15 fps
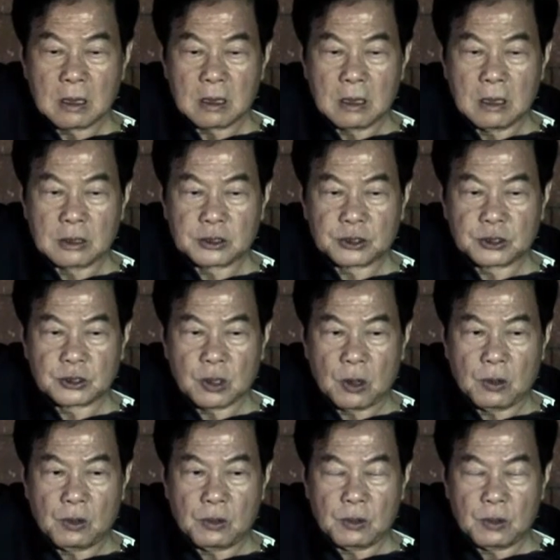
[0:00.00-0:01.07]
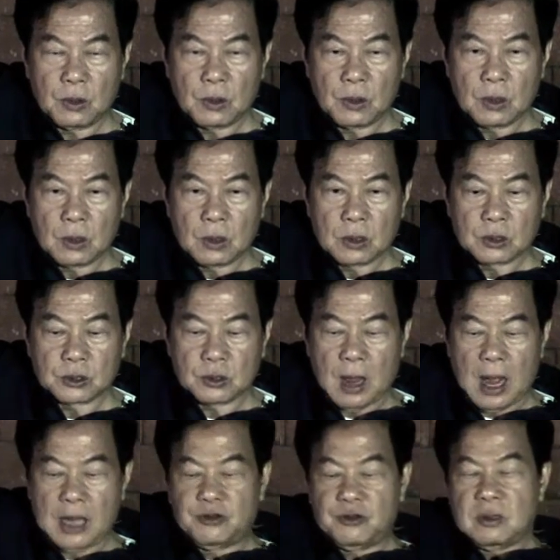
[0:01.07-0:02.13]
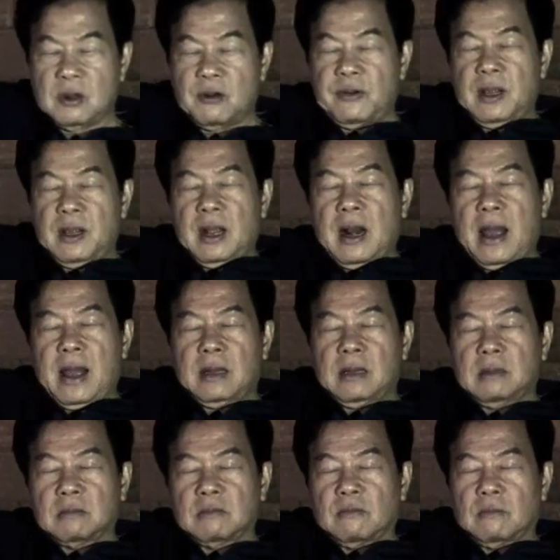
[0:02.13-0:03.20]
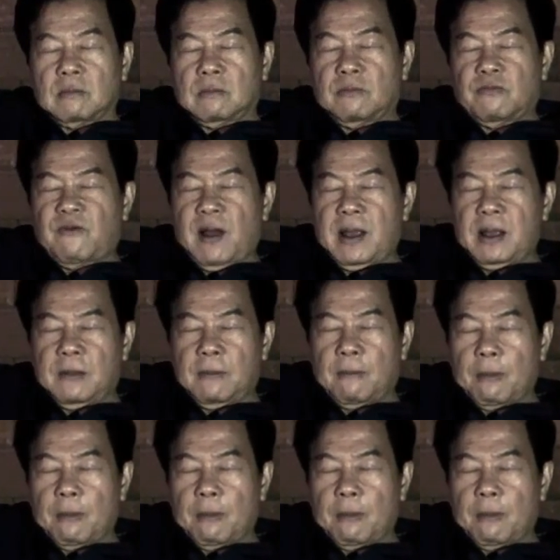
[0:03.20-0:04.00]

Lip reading: the soul, so adrenaline gland fight,